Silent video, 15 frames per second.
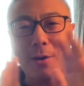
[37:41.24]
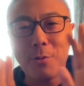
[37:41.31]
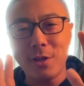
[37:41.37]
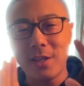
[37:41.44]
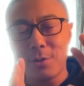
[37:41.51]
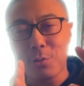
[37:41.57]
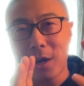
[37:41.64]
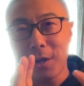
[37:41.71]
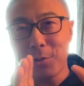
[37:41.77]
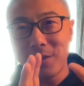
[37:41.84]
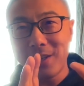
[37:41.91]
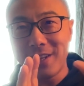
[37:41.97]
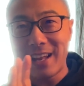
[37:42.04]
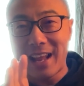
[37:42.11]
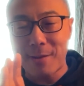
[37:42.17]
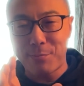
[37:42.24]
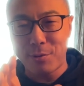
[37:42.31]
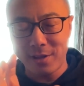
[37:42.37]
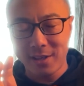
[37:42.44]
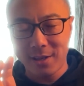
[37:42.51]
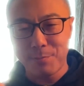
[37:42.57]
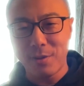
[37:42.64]
would try to
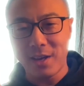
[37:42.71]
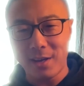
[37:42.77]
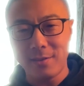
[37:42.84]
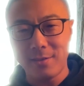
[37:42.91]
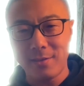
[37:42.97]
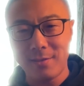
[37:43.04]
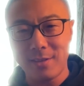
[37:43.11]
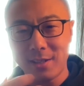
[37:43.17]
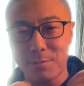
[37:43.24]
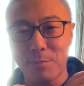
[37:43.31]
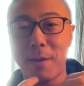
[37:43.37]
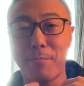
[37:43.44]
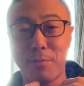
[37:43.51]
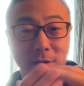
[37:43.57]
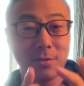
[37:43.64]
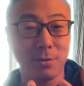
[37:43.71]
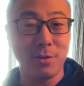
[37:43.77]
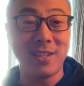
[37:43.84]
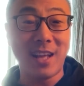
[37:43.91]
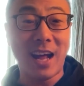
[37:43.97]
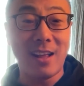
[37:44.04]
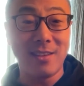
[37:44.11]
elaborate a bit. That's my personal
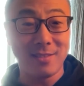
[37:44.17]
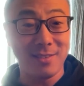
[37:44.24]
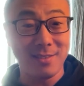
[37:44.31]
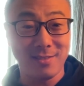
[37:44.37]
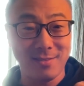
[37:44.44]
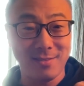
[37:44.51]
analysis